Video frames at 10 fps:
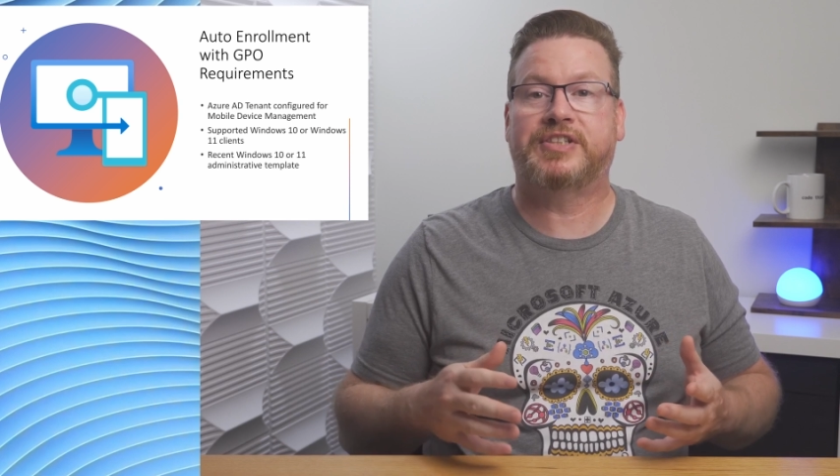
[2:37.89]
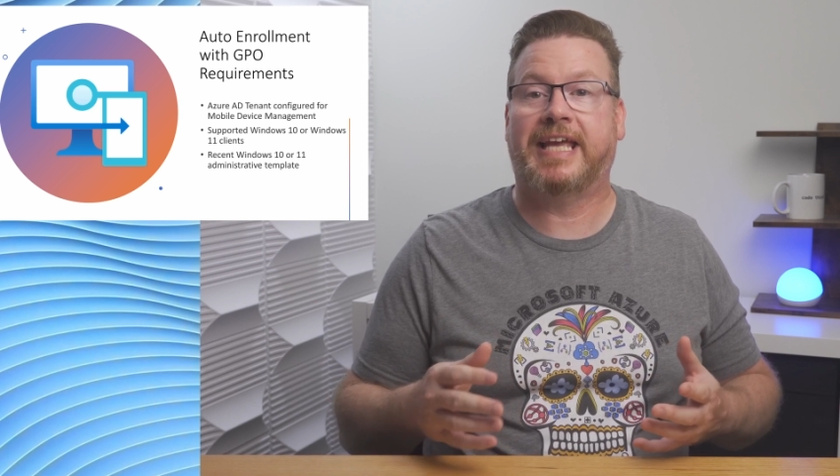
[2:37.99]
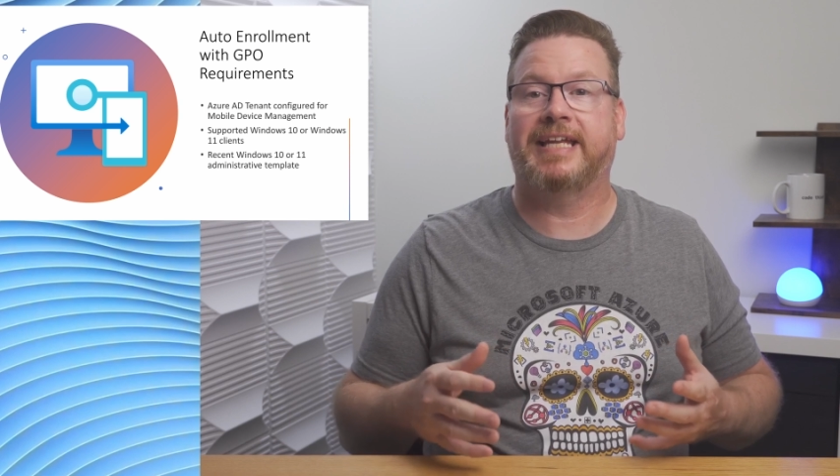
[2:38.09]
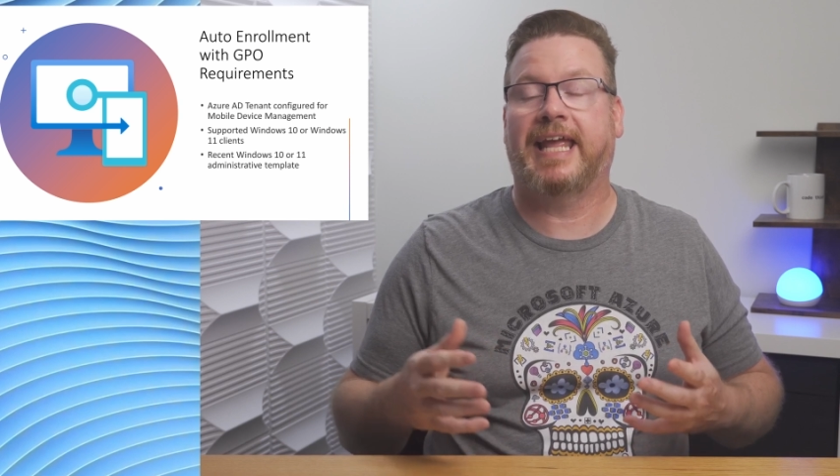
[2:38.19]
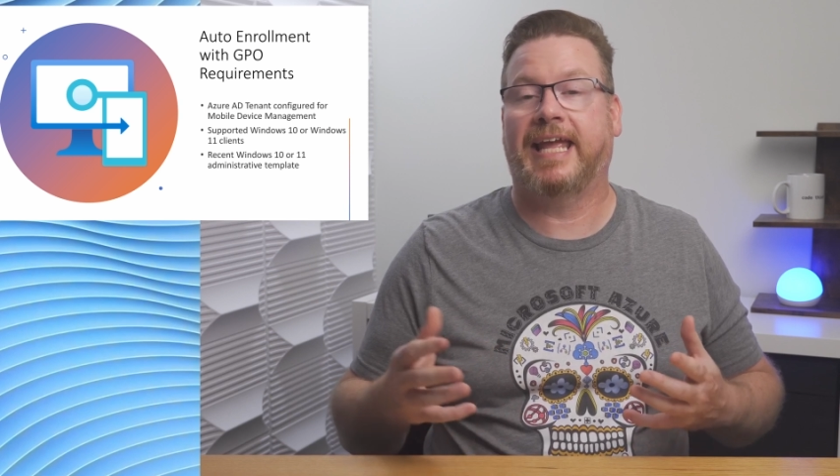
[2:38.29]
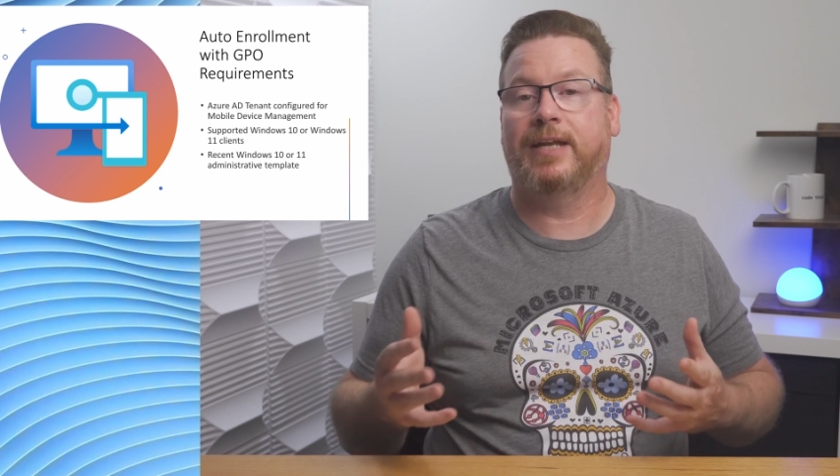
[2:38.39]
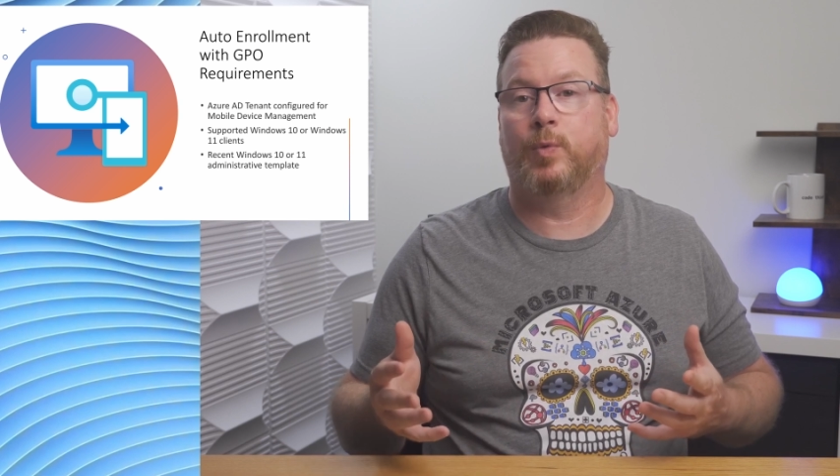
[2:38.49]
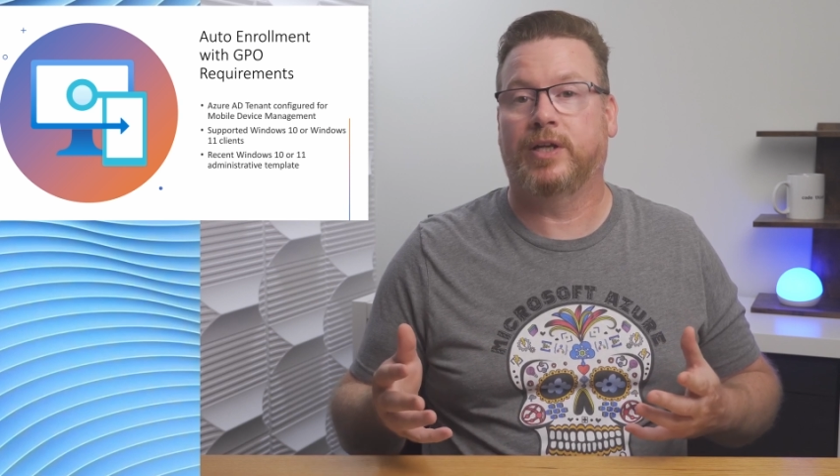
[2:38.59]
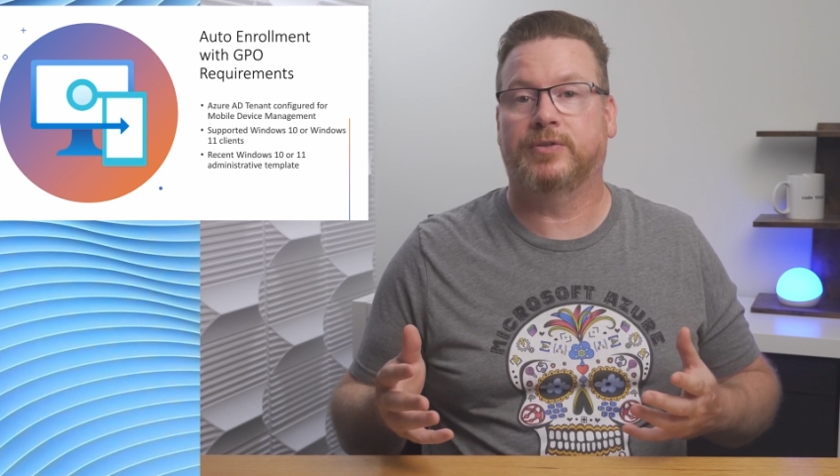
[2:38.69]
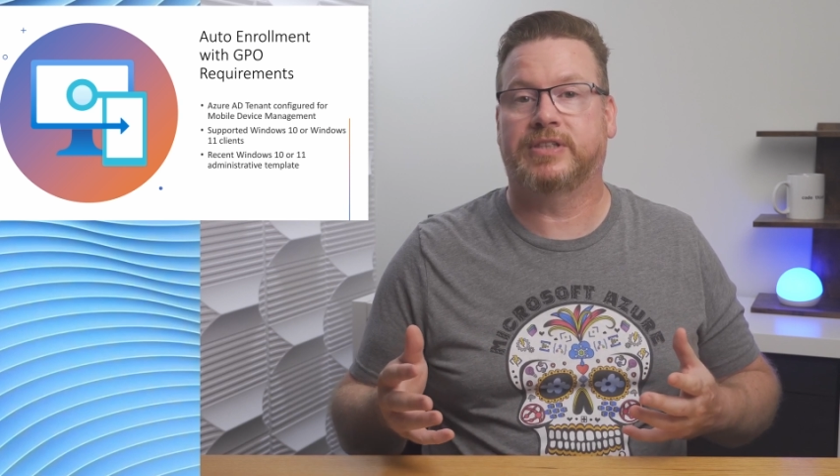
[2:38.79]
10 and
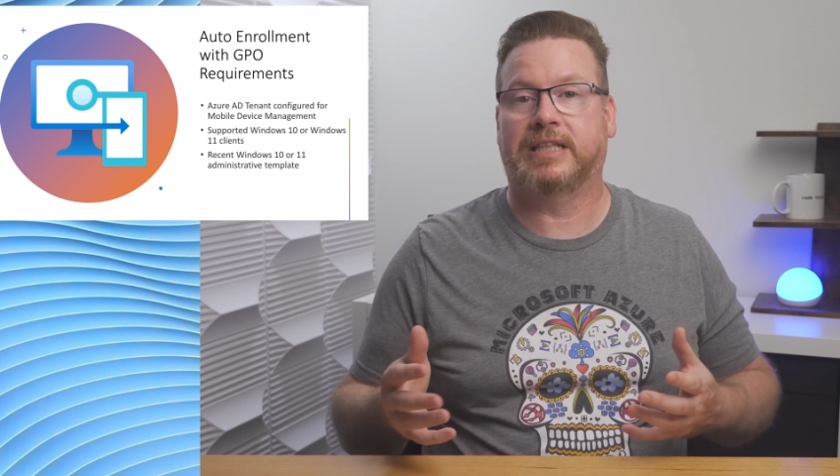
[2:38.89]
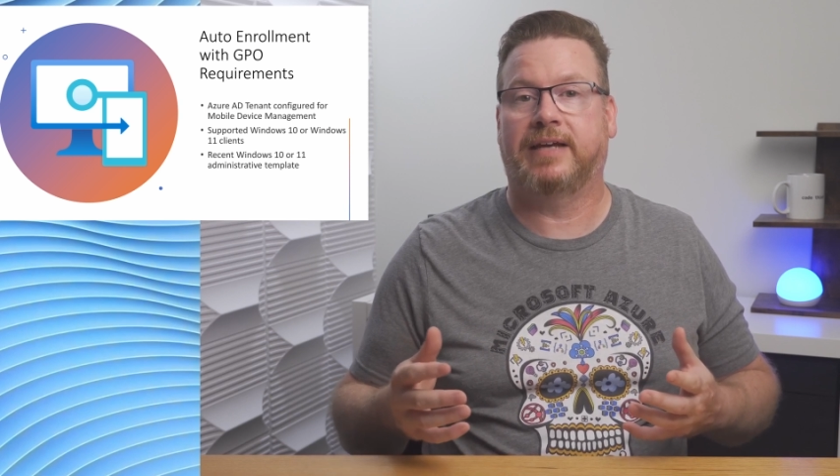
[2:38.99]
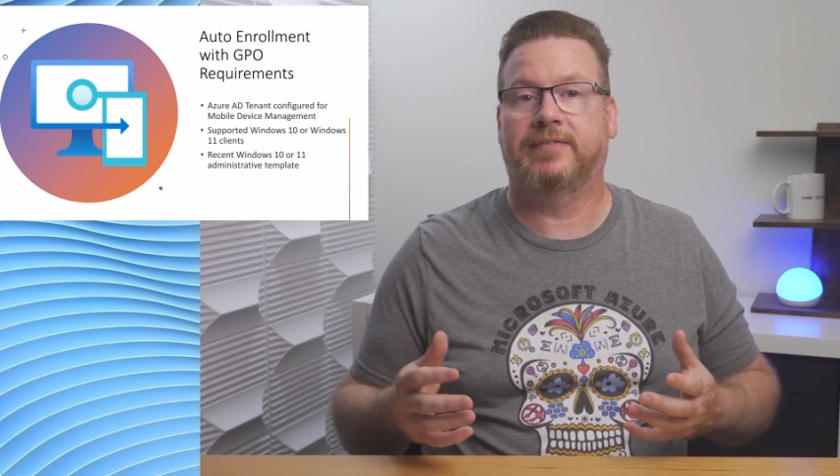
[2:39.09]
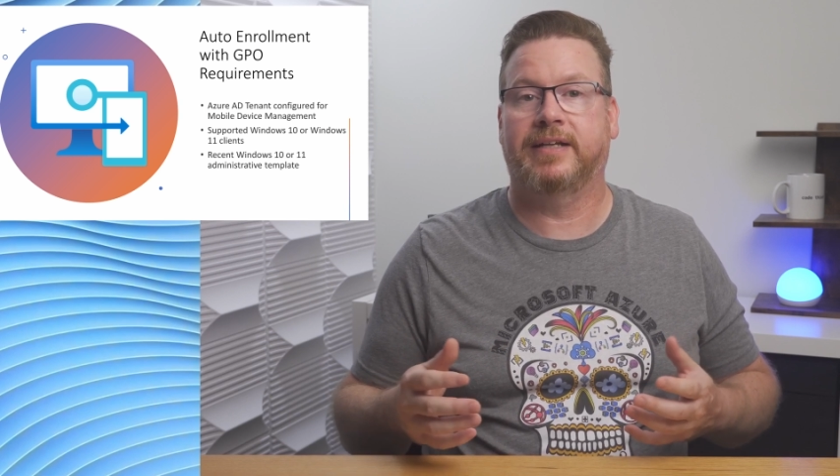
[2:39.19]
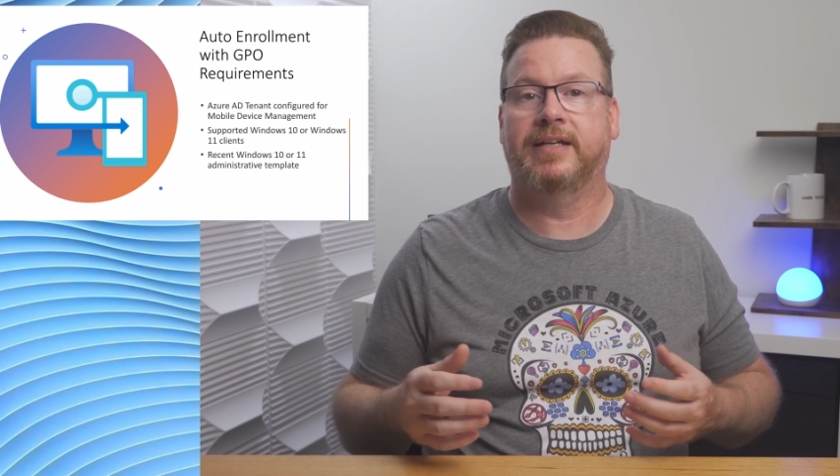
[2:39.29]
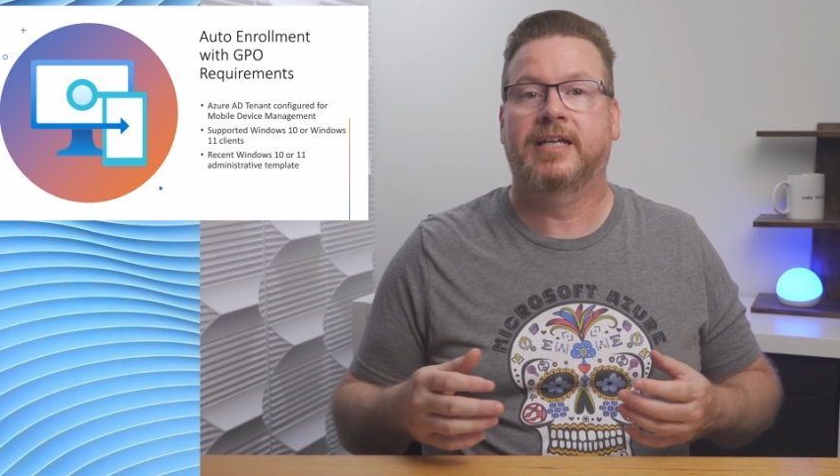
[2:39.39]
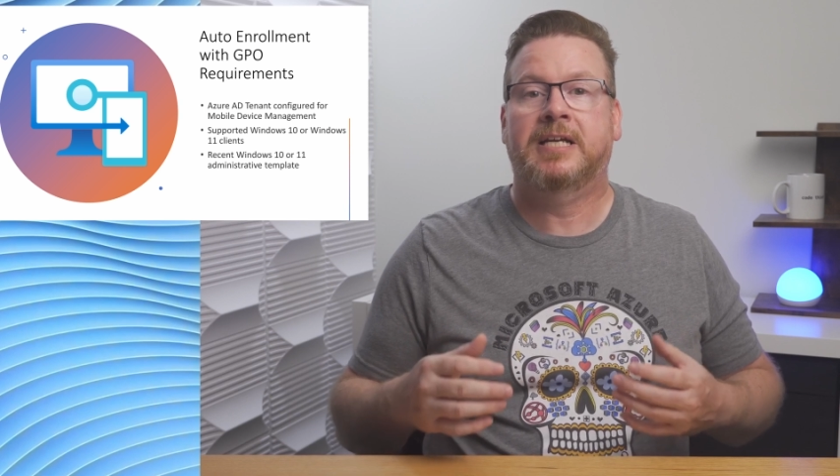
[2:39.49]
Windows 11,